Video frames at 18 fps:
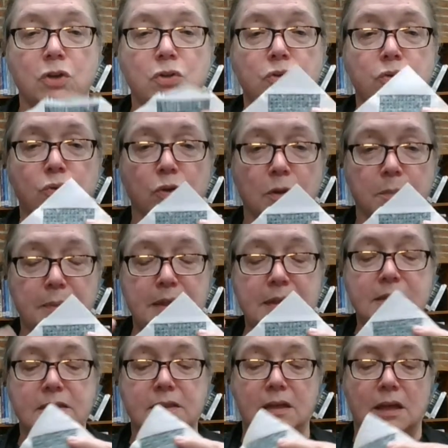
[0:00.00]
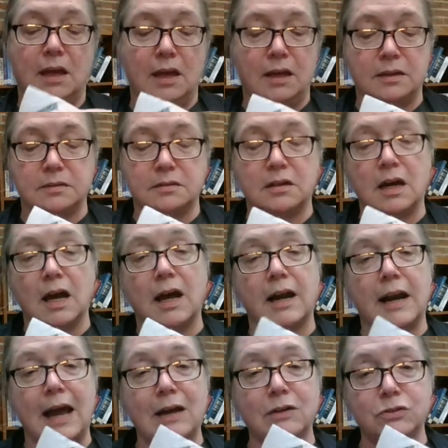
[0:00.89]
trim it and cut
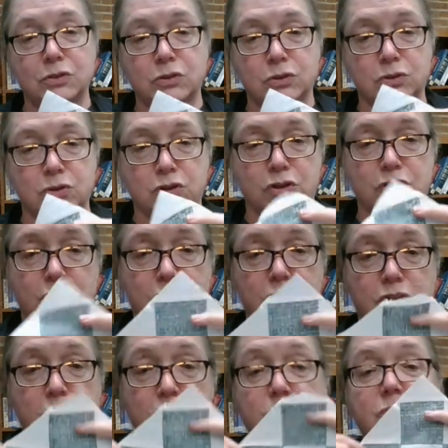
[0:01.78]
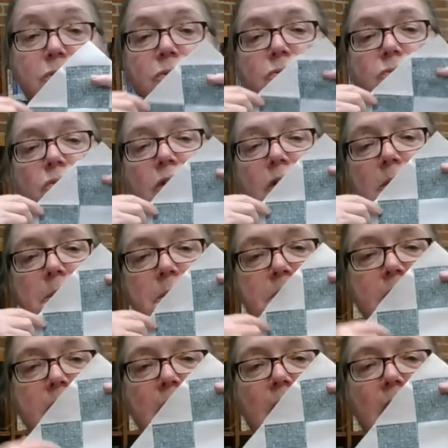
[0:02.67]
out 2
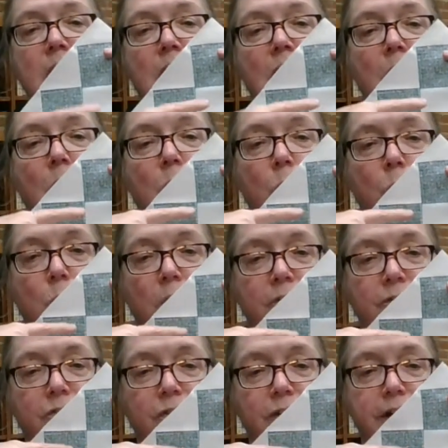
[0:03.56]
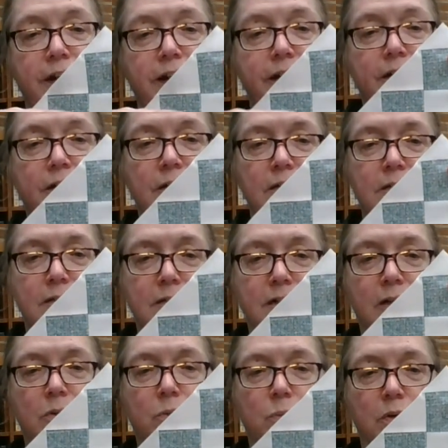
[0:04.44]
strips, one for here
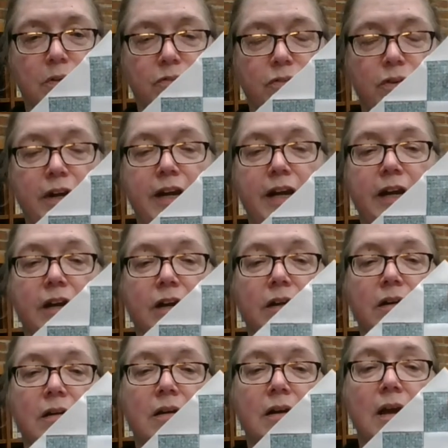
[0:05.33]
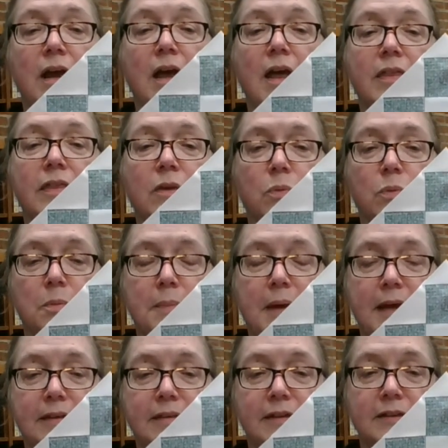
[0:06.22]
and one for here, that will
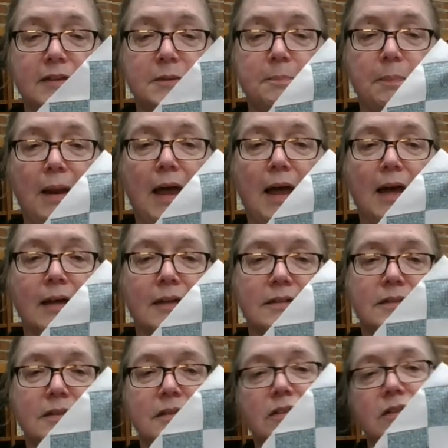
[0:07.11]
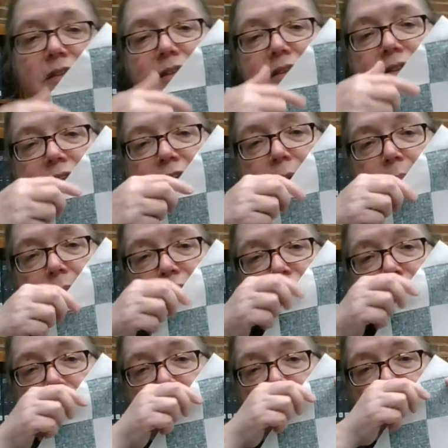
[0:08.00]
make these blocks, the same
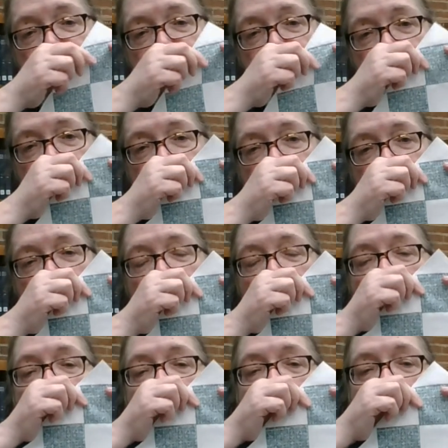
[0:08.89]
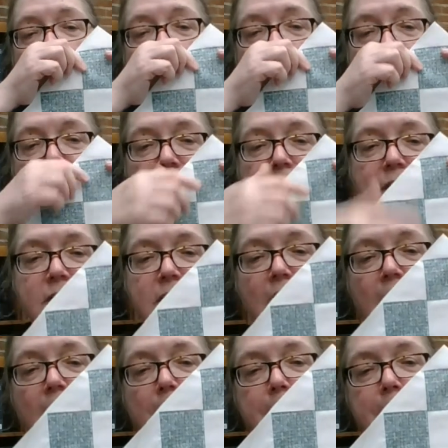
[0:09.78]
as you did with the
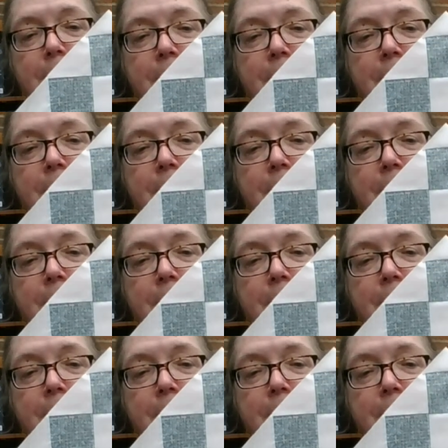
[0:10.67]
top.